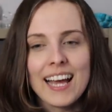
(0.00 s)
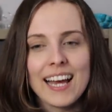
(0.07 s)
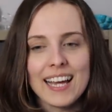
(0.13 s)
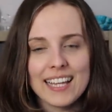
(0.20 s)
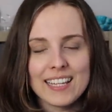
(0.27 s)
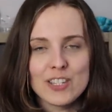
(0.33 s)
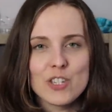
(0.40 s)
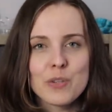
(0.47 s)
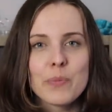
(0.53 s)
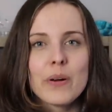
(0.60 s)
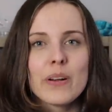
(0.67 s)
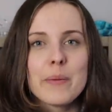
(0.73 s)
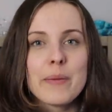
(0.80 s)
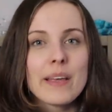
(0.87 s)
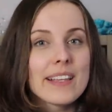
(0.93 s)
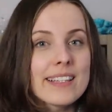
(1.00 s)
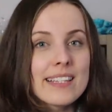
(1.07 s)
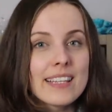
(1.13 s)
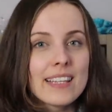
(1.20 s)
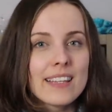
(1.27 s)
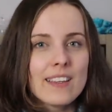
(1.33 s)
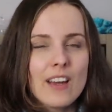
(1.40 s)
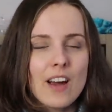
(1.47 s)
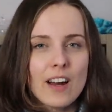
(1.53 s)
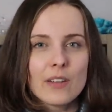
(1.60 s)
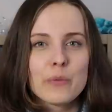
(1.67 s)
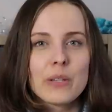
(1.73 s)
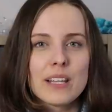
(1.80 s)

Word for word: And she bought amazing yarn.